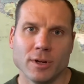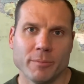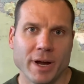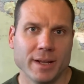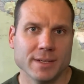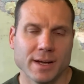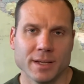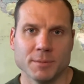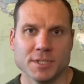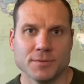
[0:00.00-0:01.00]
our manning
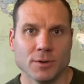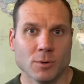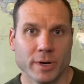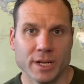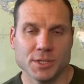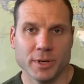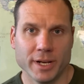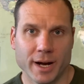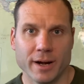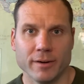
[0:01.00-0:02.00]
document's full, we're not doing
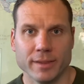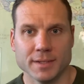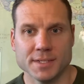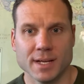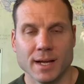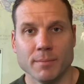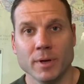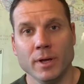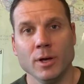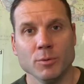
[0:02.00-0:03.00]
any hiring at this time,
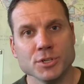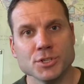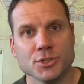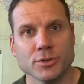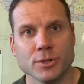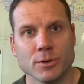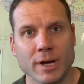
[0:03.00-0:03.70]
which is true.